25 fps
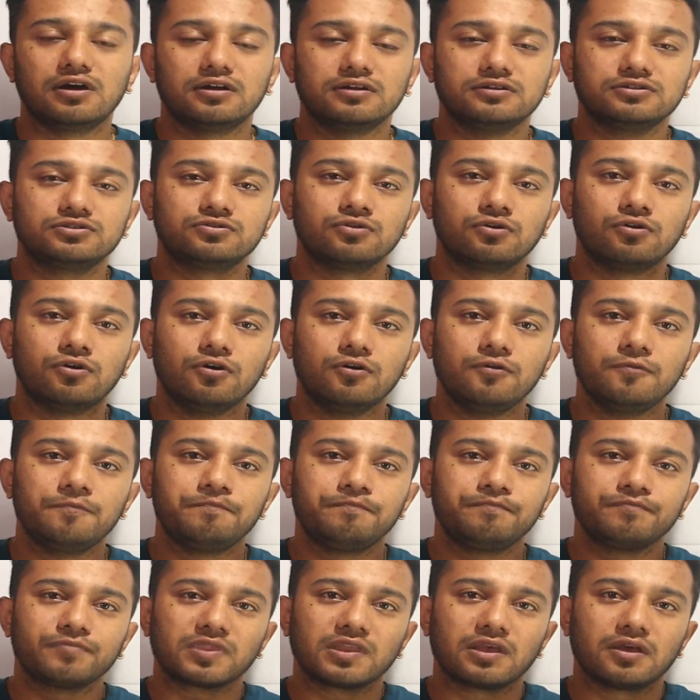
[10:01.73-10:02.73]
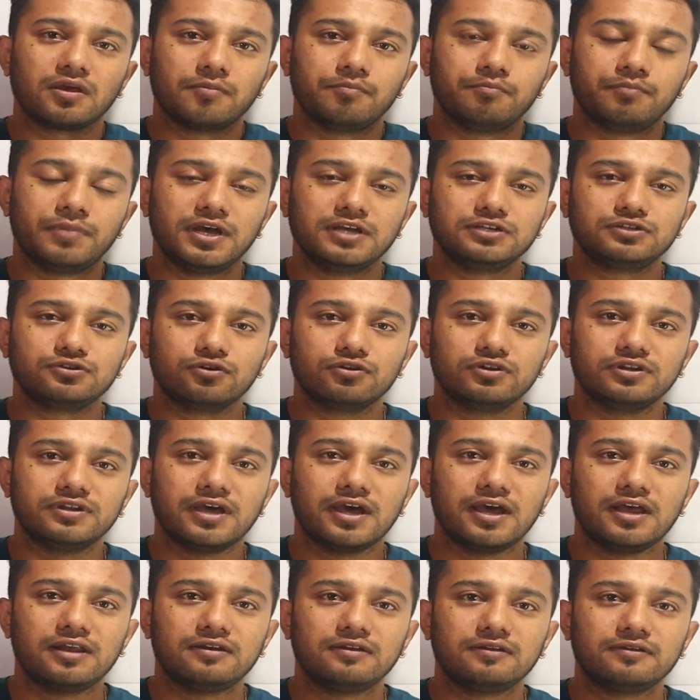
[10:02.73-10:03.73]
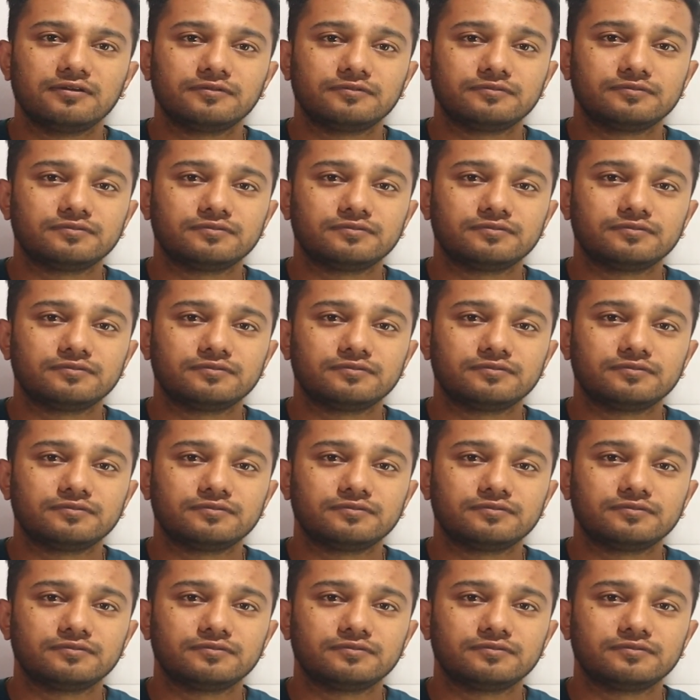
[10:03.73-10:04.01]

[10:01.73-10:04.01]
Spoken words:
So based on that,